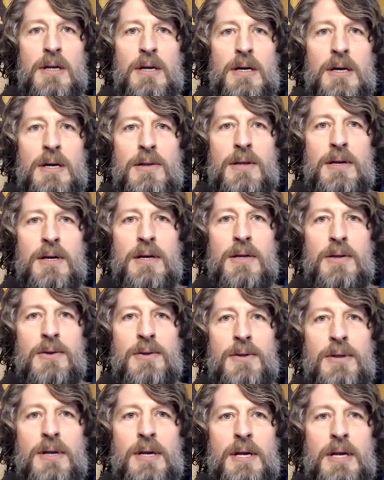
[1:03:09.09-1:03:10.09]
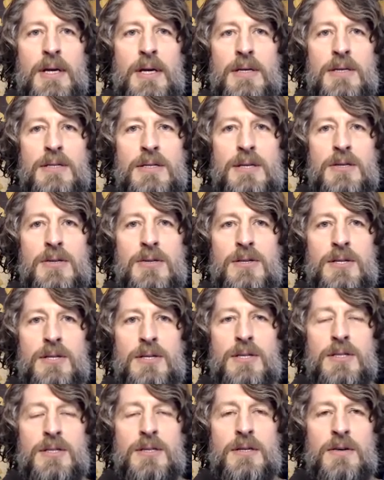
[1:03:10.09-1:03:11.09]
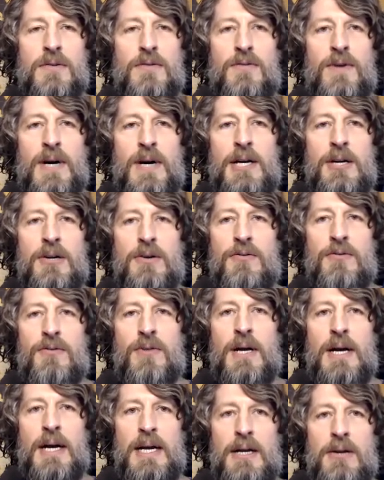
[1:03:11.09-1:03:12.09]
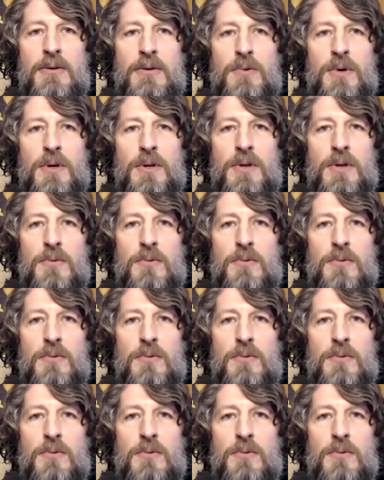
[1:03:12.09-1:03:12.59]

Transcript: Uh, the other thing is there's this uh, fight or flight with,